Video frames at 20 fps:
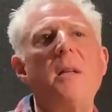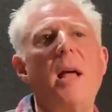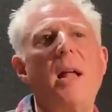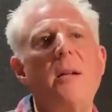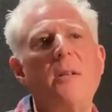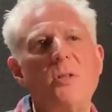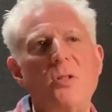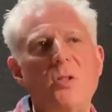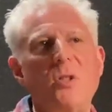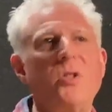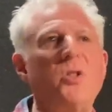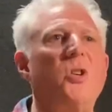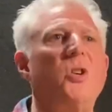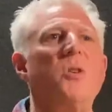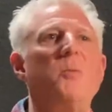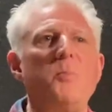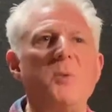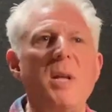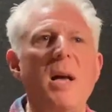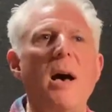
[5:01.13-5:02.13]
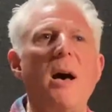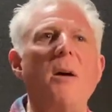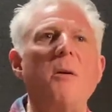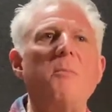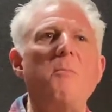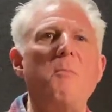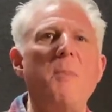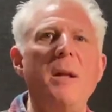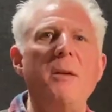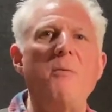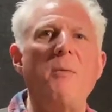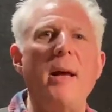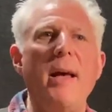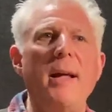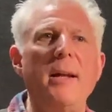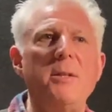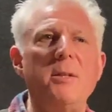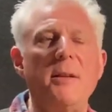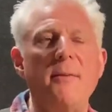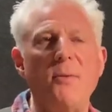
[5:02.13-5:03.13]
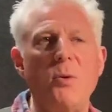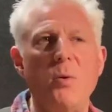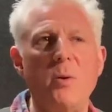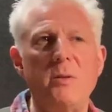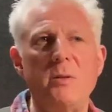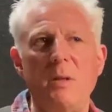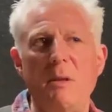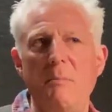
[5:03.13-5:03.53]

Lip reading: and a scooped out mid-range. And of course the